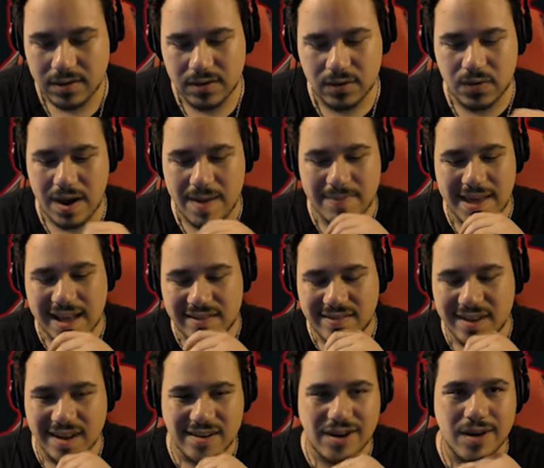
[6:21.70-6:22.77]
to grab that
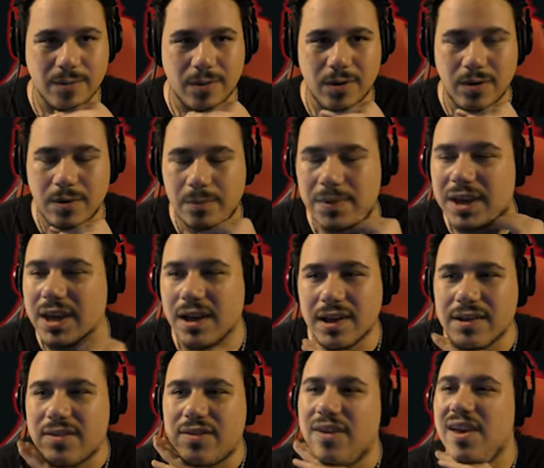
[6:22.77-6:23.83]
sledgehammer
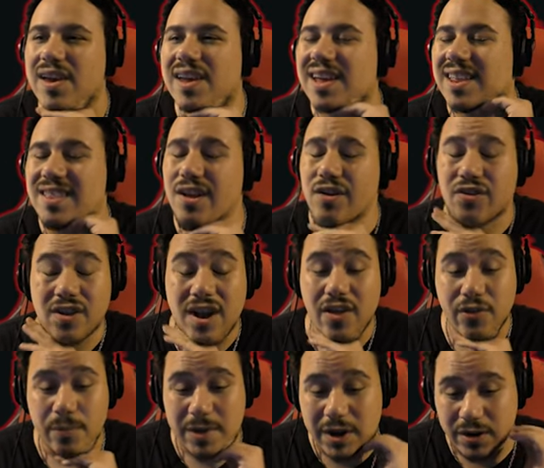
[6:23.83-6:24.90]
because there's
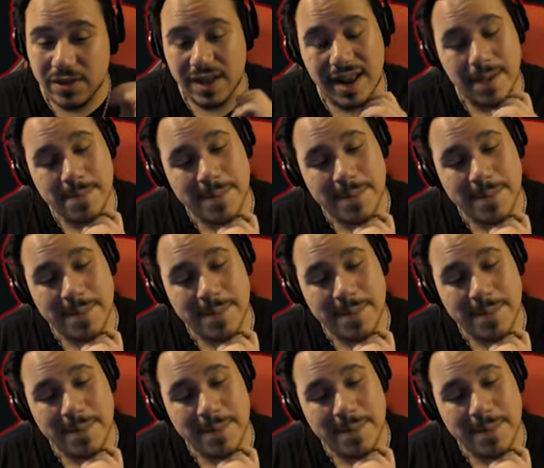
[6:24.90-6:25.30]
another mirror that I